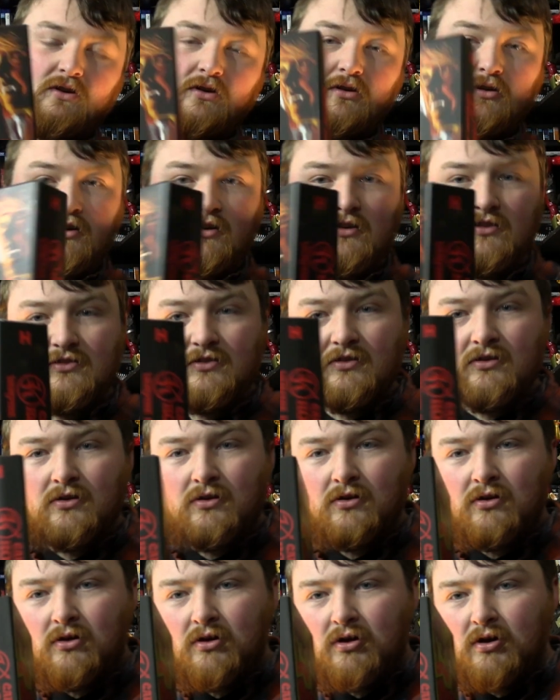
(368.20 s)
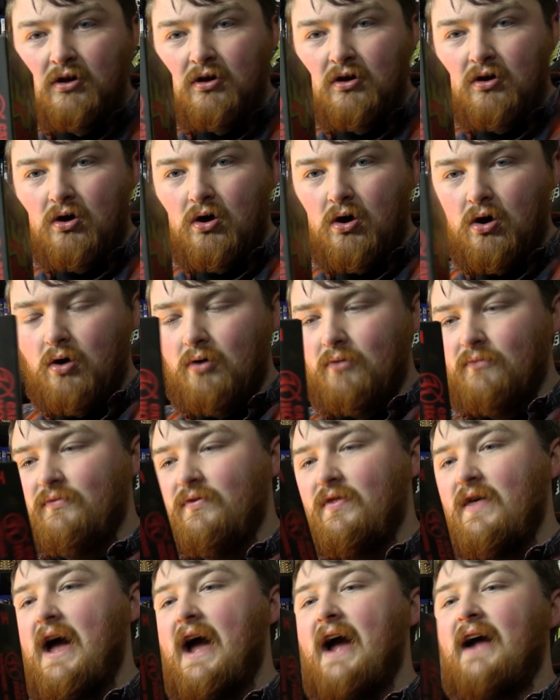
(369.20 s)
the looks of
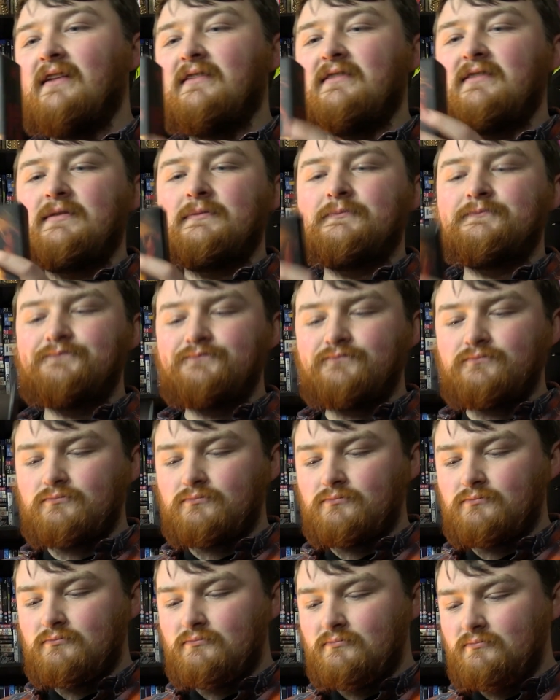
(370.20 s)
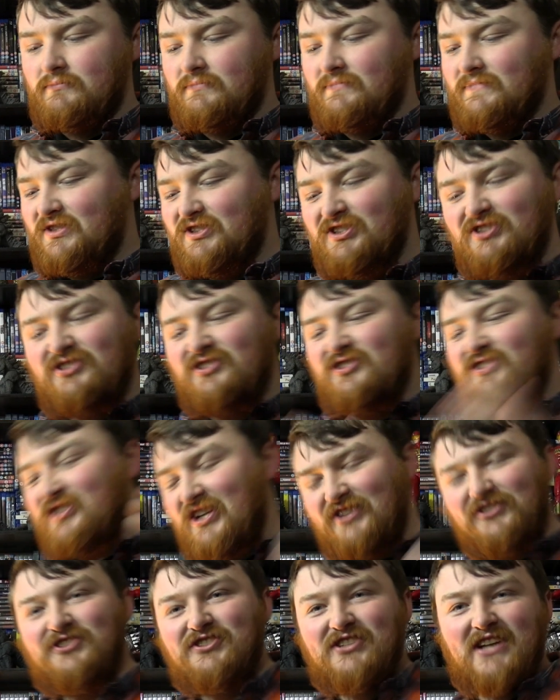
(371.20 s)
that. It's just
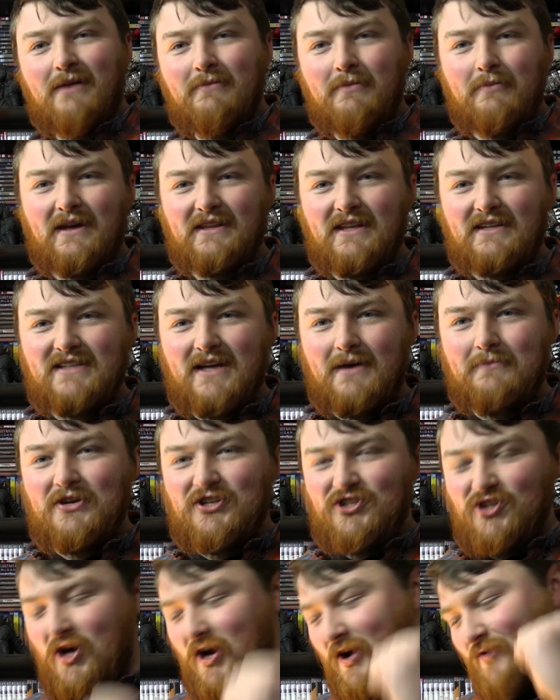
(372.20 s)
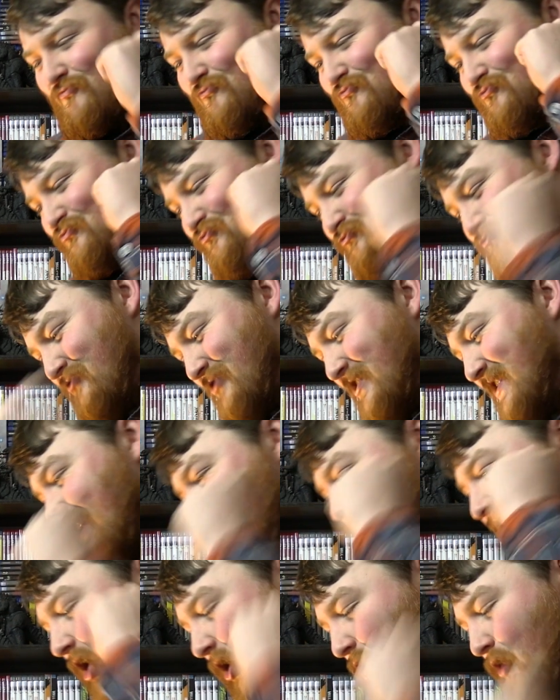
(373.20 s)
such a shame about that damage. I
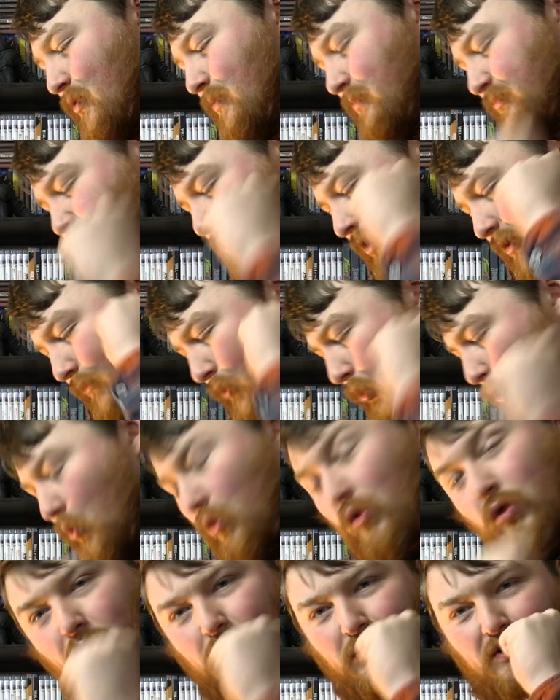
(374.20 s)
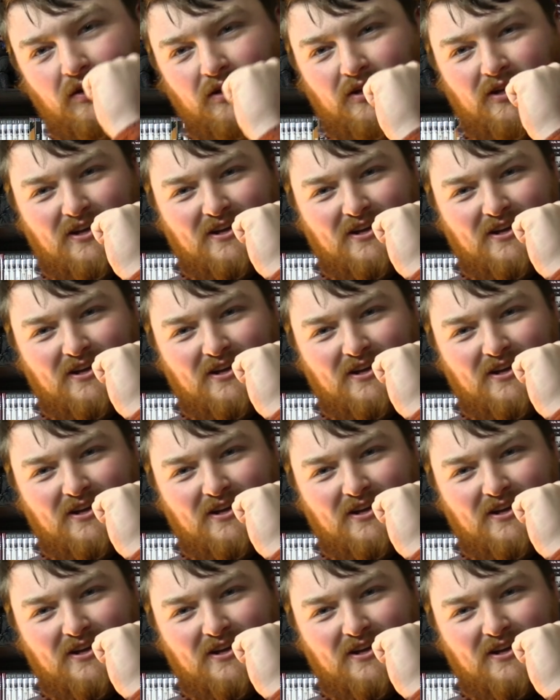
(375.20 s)
really hoped, of all the